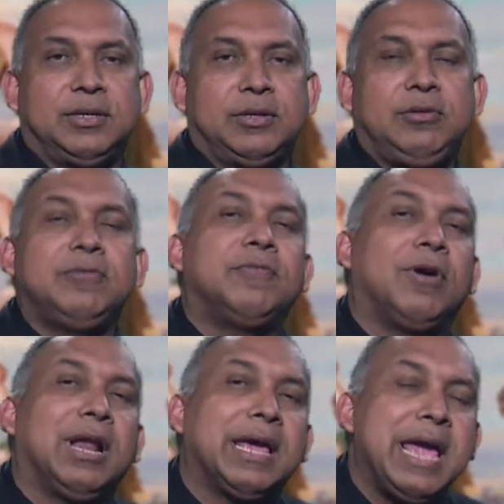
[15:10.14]
You
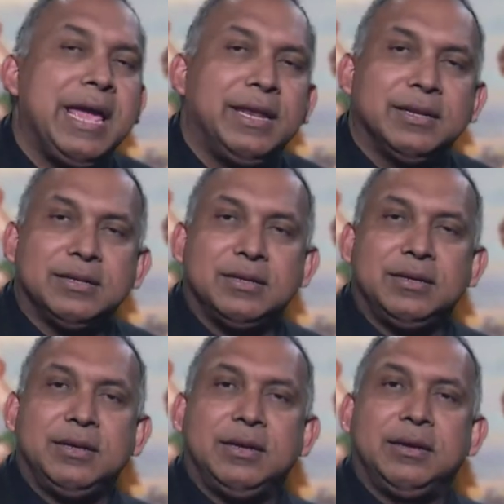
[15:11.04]
fall again
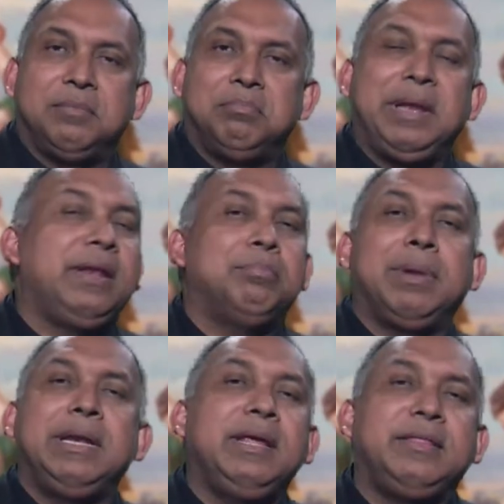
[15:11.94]

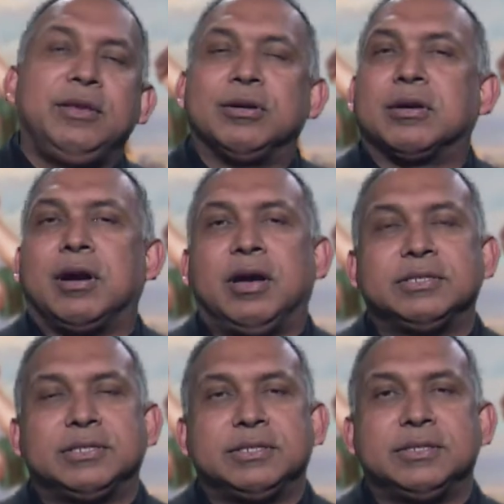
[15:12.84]
beneath your
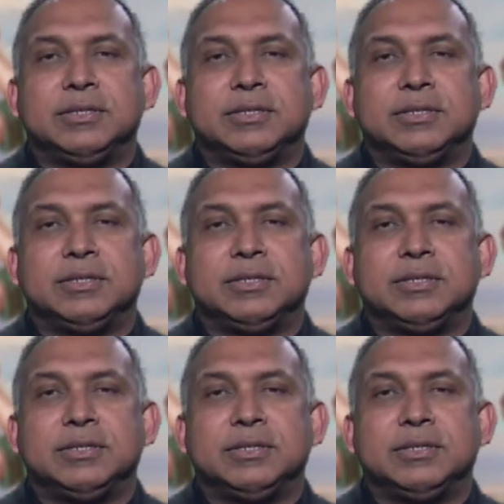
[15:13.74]
cross.